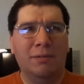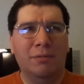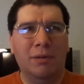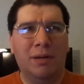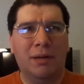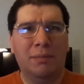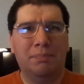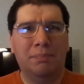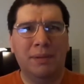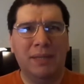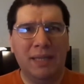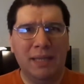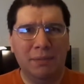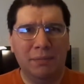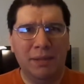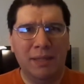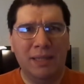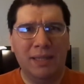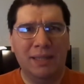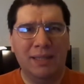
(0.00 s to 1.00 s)
while
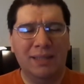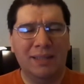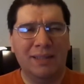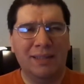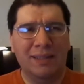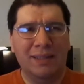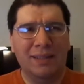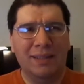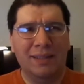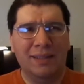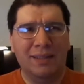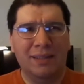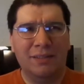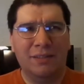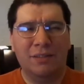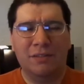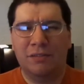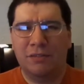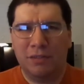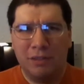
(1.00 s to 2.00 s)
Pee-Wee
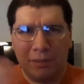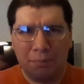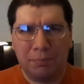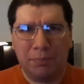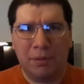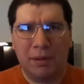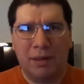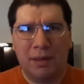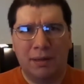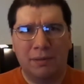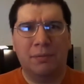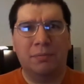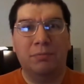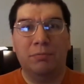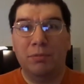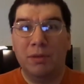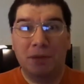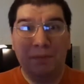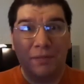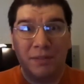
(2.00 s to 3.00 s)
just jumped
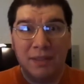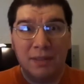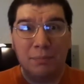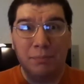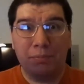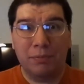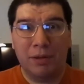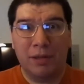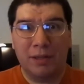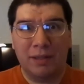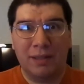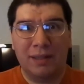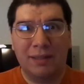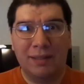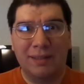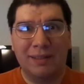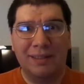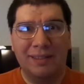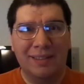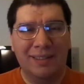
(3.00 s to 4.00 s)
off with the
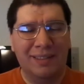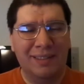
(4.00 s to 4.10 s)
umbrella.